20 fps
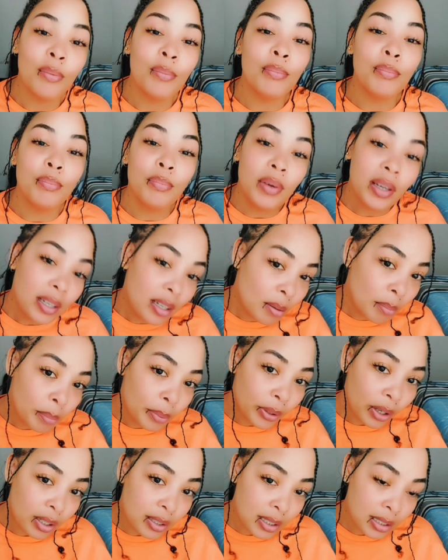Medium
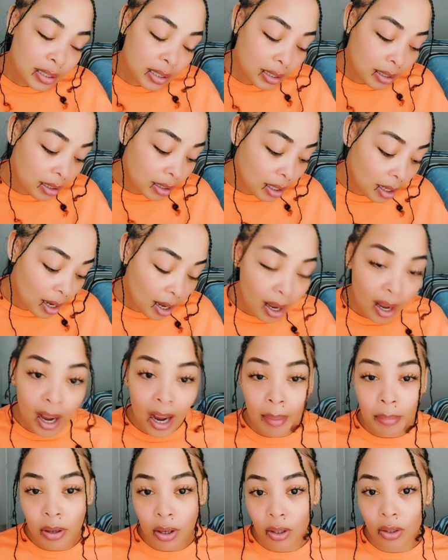porosity,
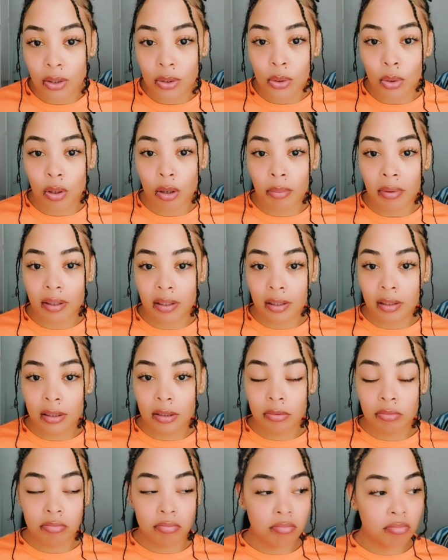I'm not going to talk about it
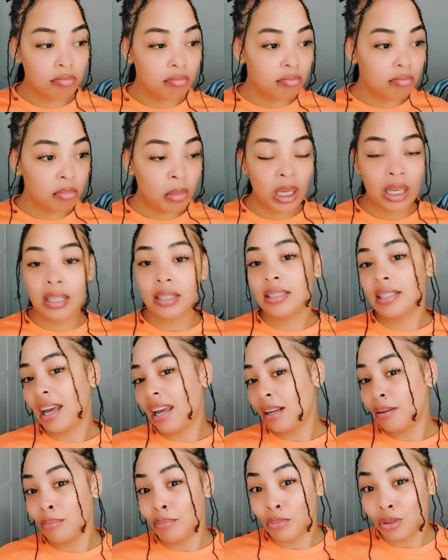because
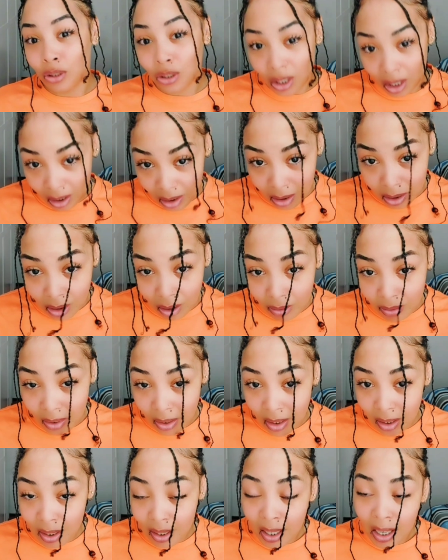I am jealous of
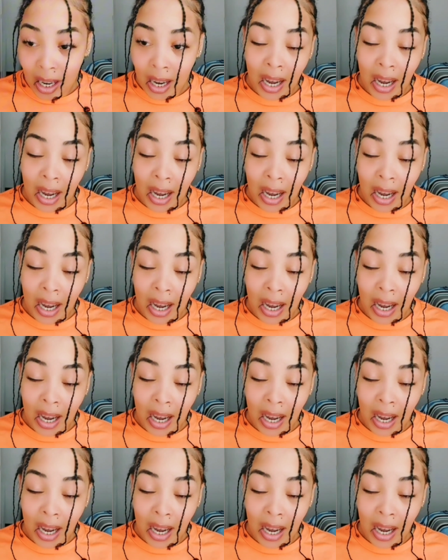her.